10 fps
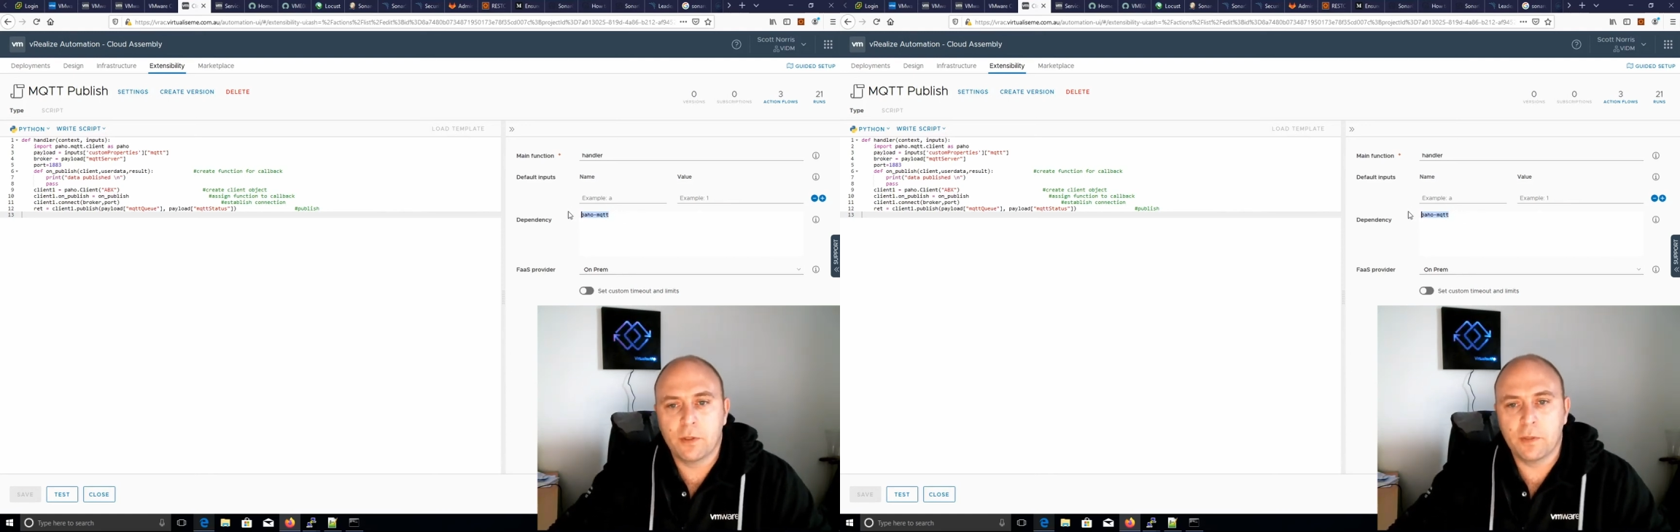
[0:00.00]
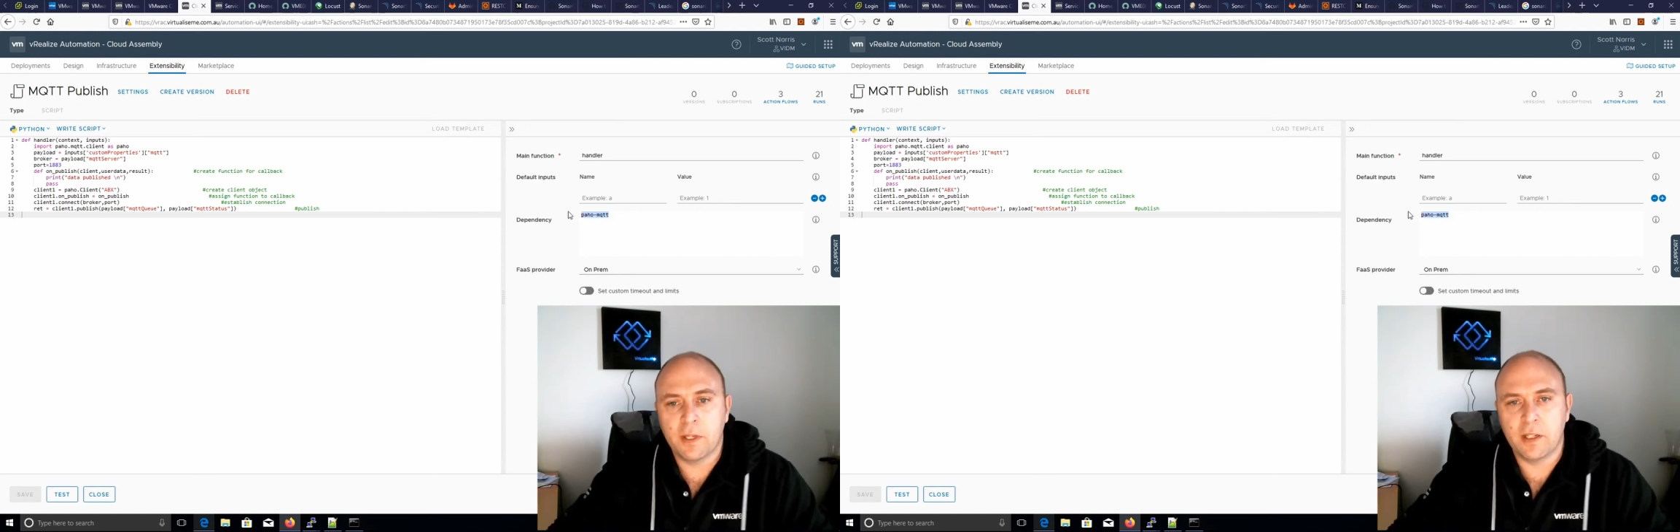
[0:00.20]

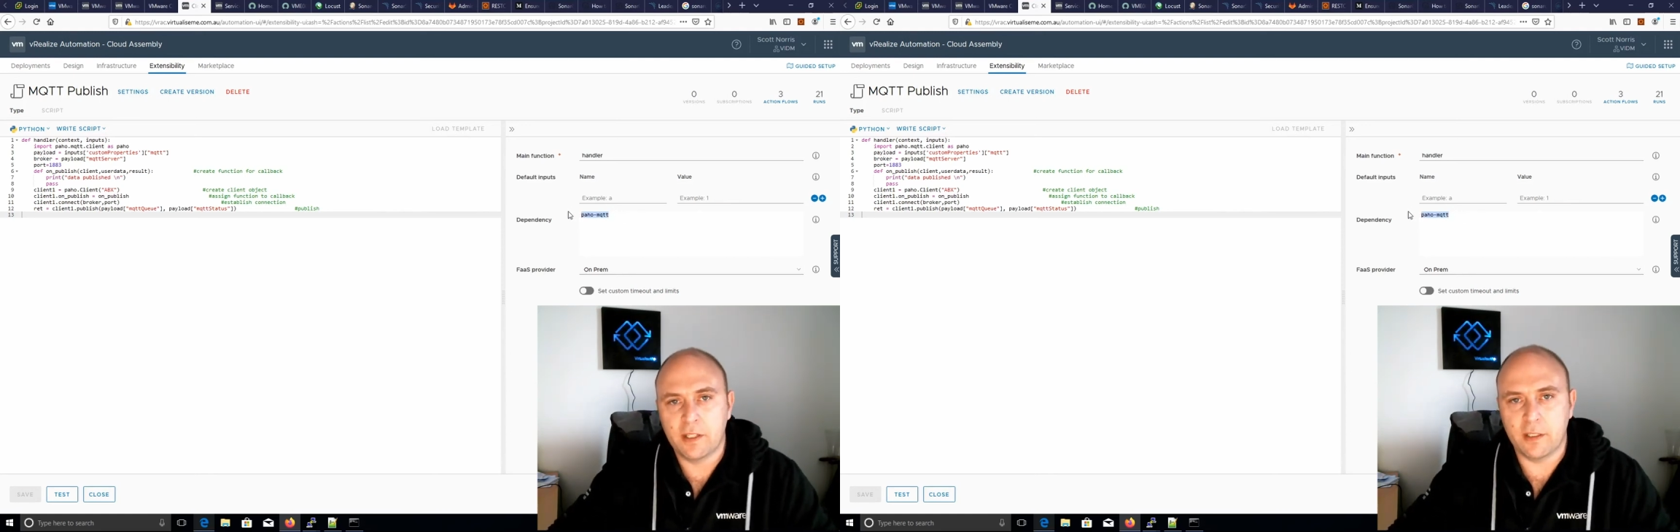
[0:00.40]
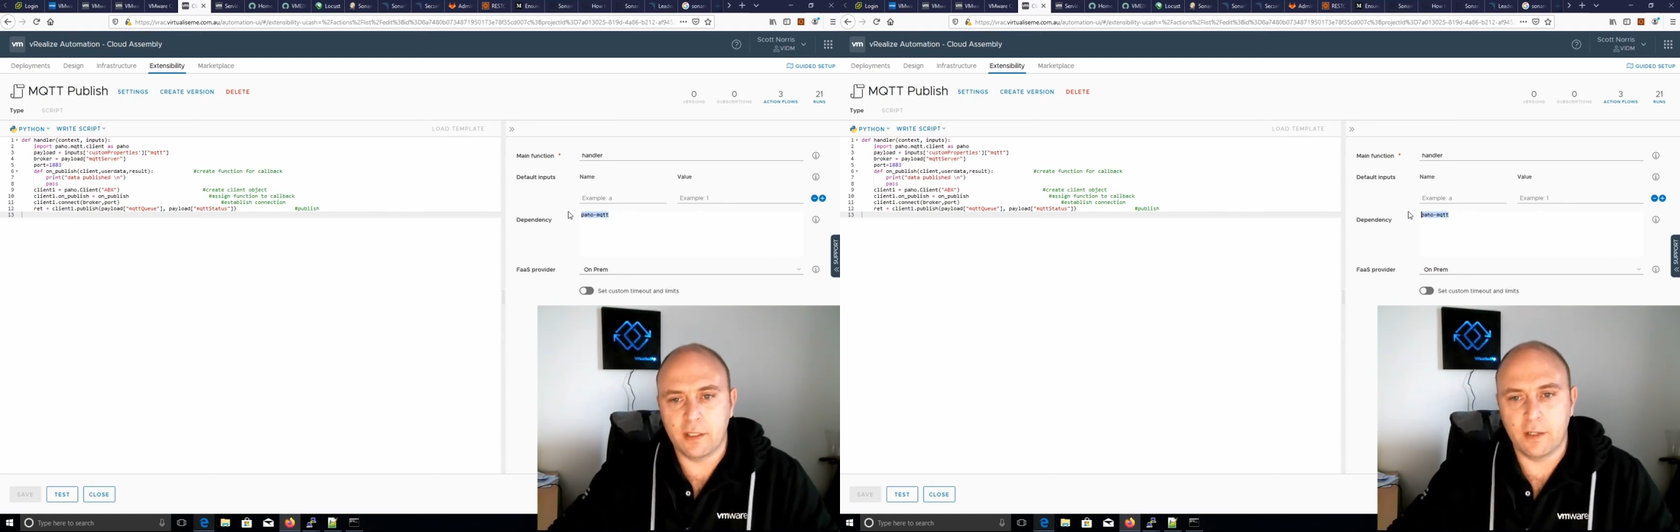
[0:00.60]

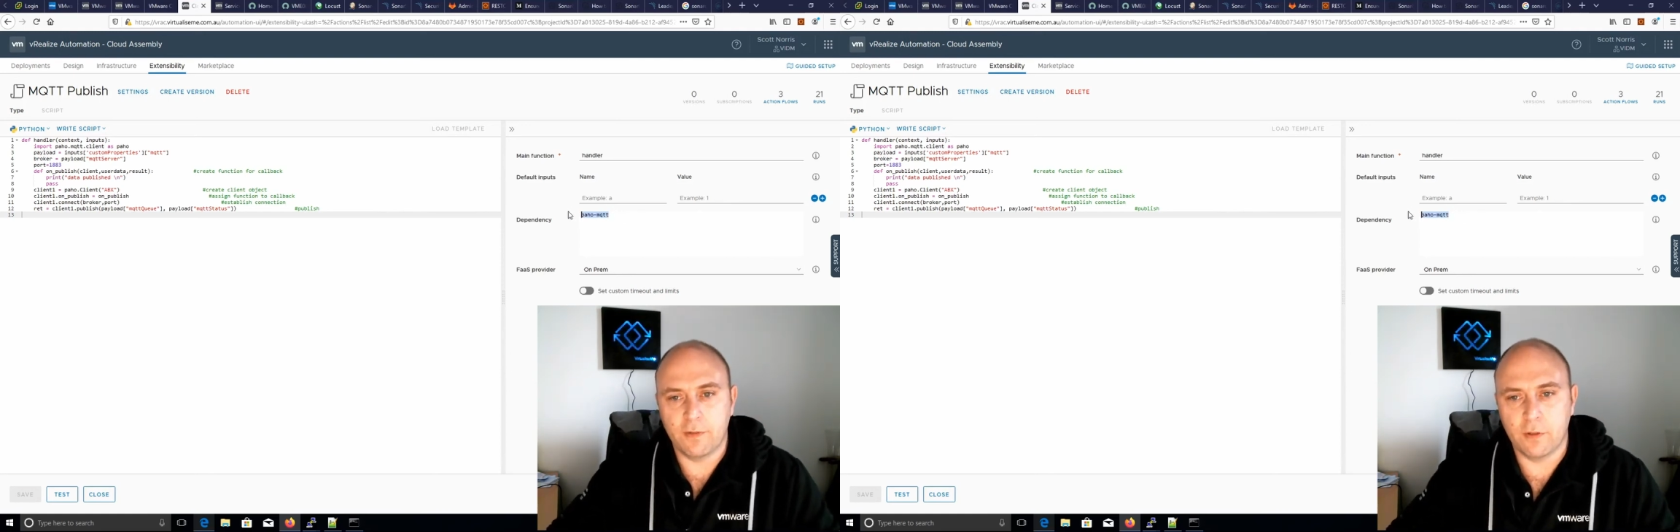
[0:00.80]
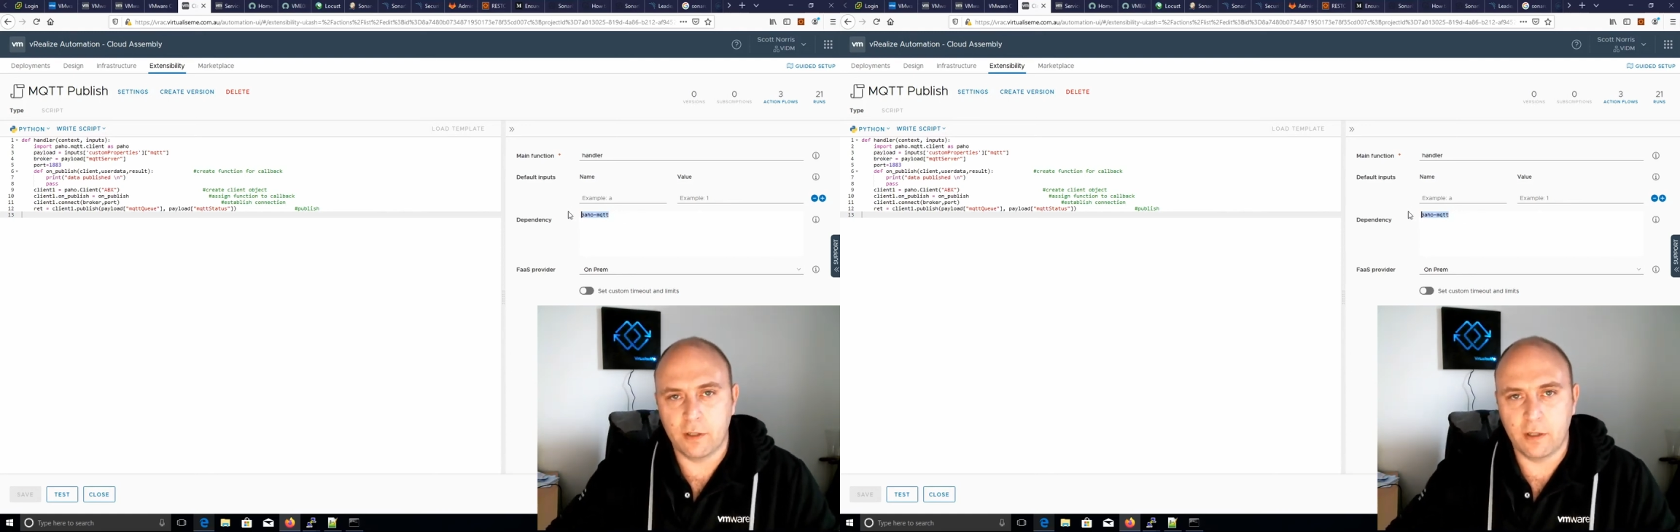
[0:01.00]
dependencies are
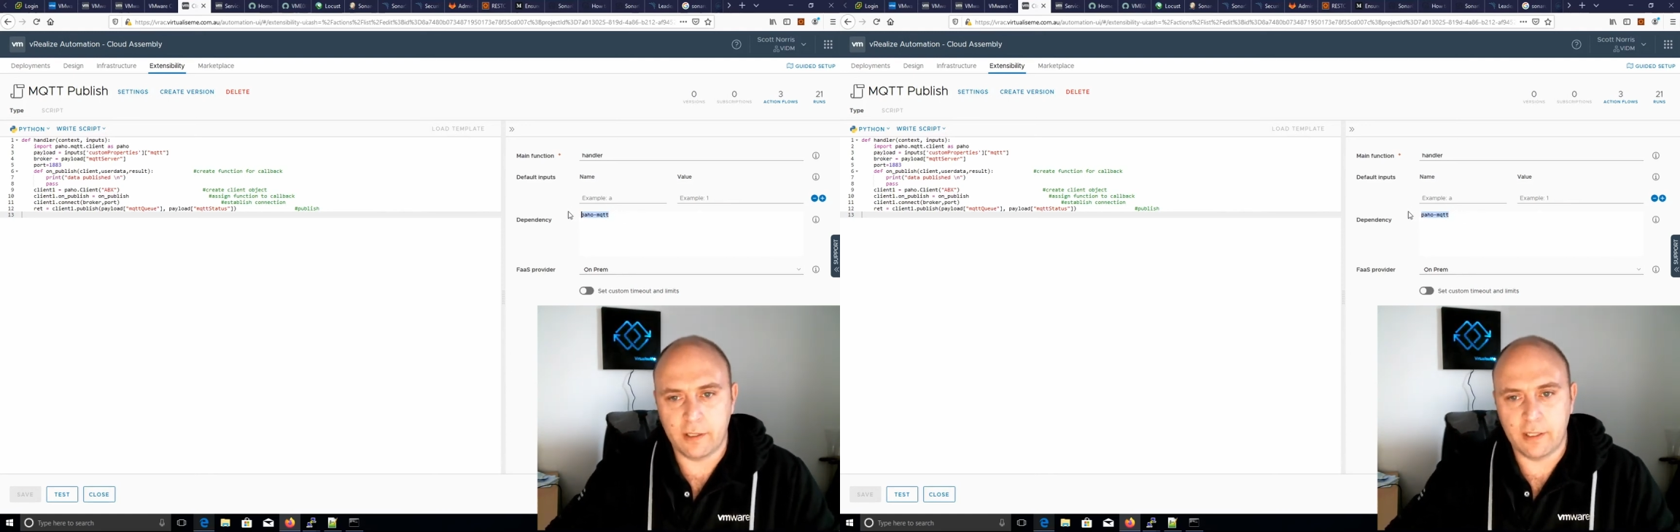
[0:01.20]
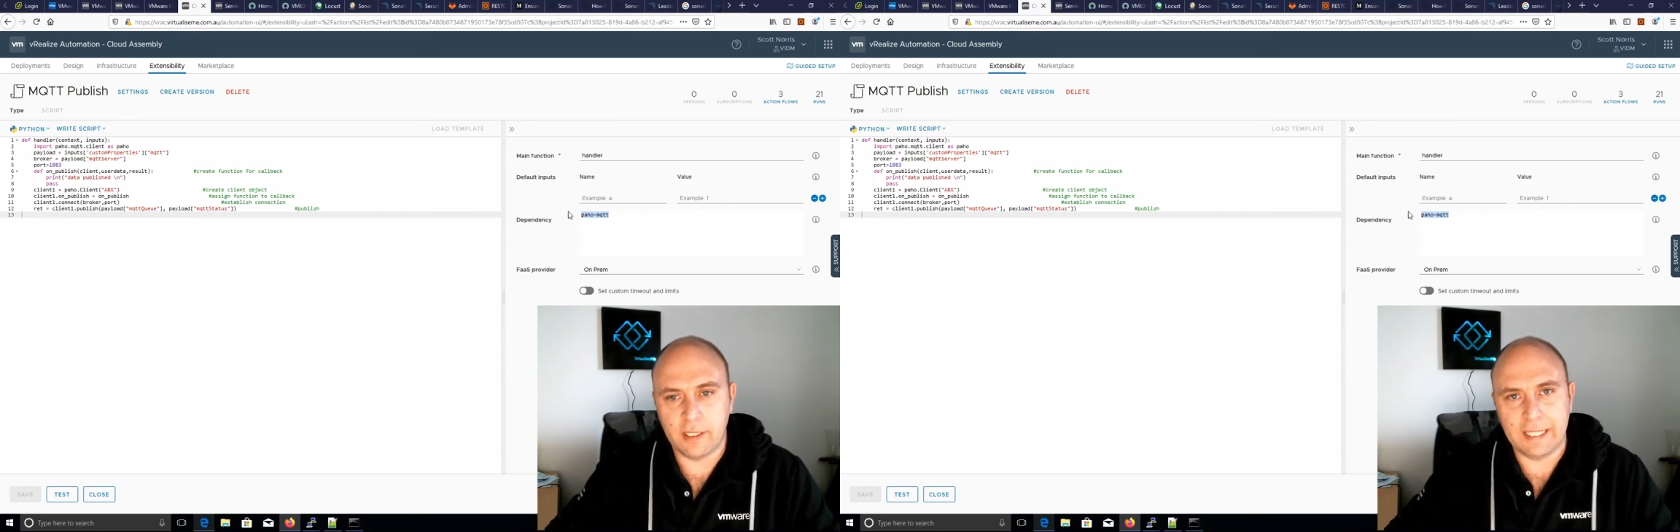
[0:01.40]

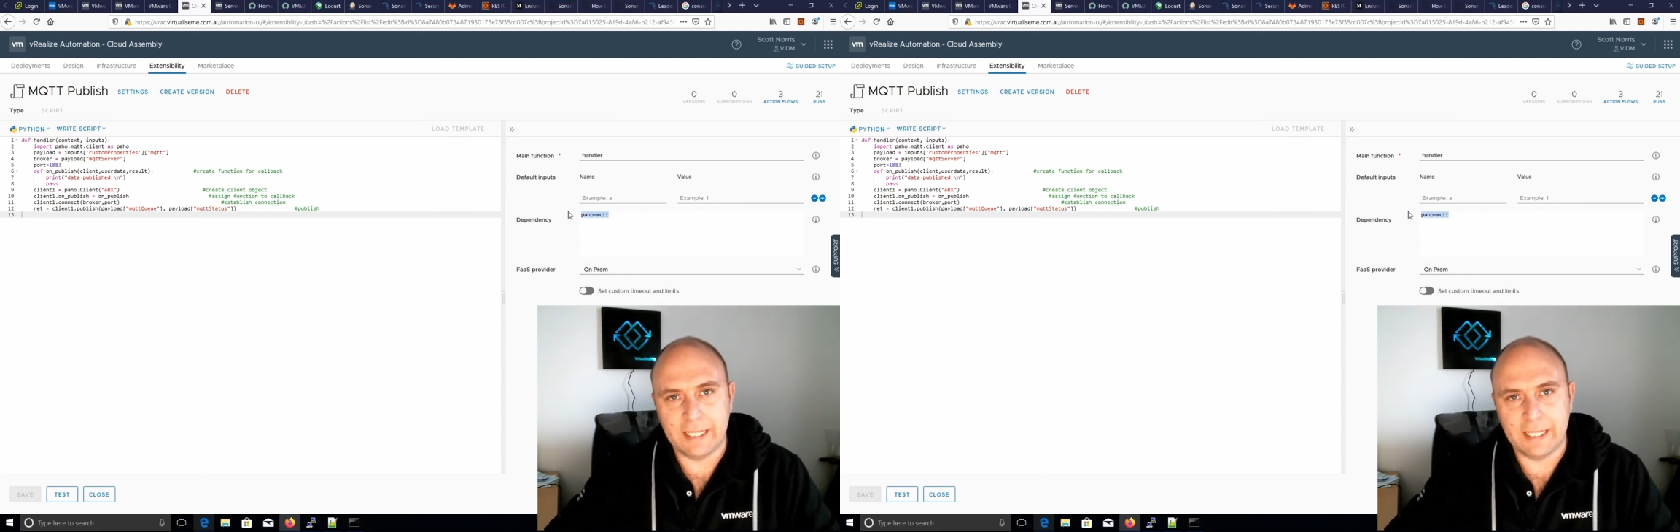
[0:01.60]
differently